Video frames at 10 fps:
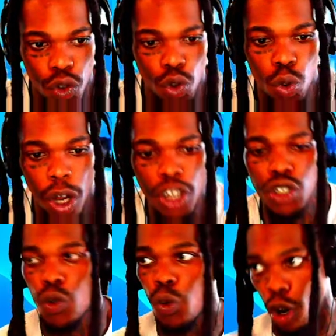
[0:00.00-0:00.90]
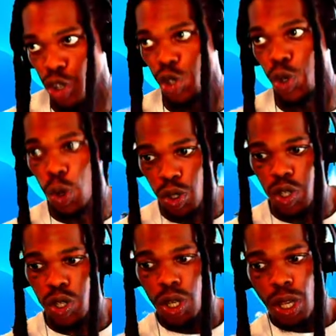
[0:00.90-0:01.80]
200 War
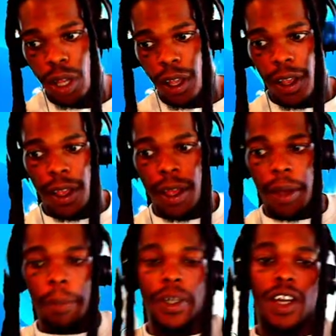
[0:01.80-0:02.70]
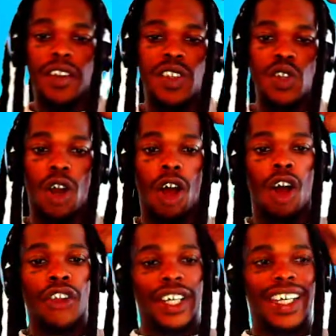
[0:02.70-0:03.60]
Souls, because these are all
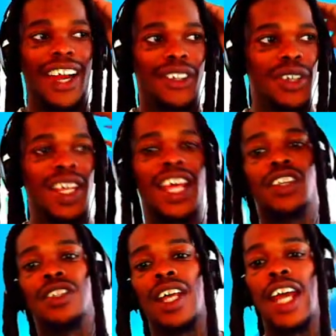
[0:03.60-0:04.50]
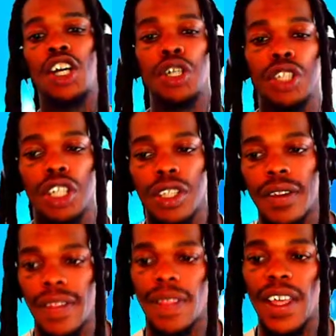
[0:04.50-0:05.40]
the characters that I could
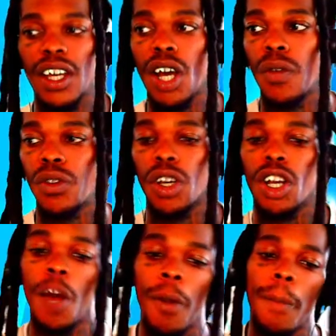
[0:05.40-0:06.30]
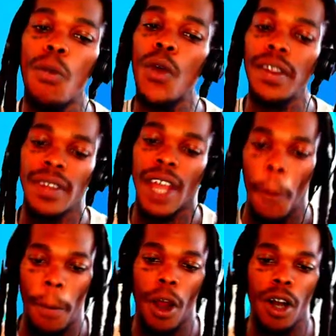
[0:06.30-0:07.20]
think of to come up with that are
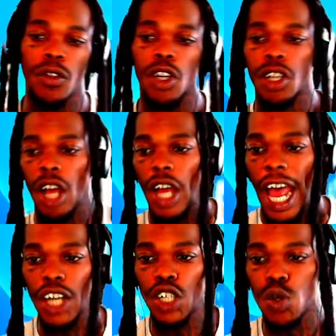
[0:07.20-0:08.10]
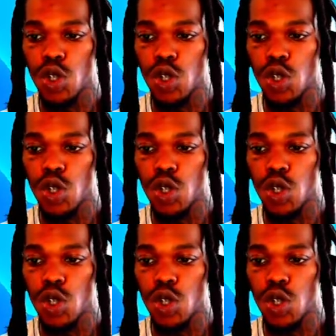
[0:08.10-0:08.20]
part of the actual